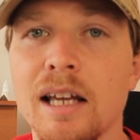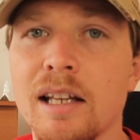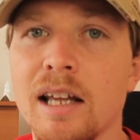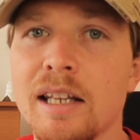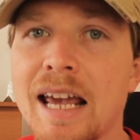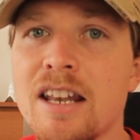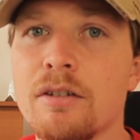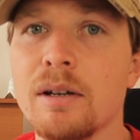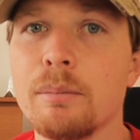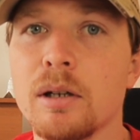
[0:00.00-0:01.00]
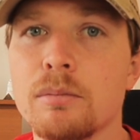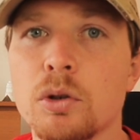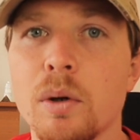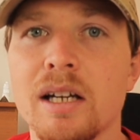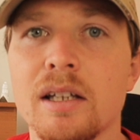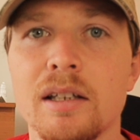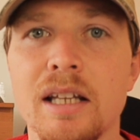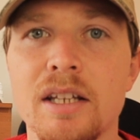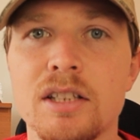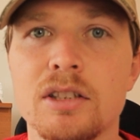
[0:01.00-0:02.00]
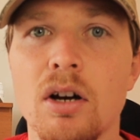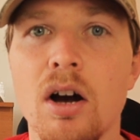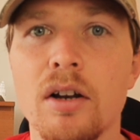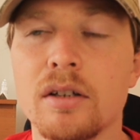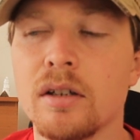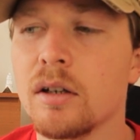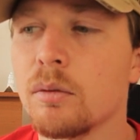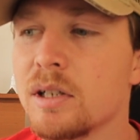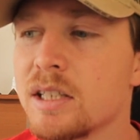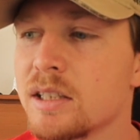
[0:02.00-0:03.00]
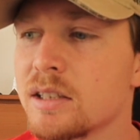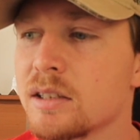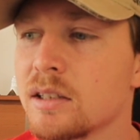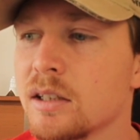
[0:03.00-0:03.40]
and the end of it becomes quicker than the start, which is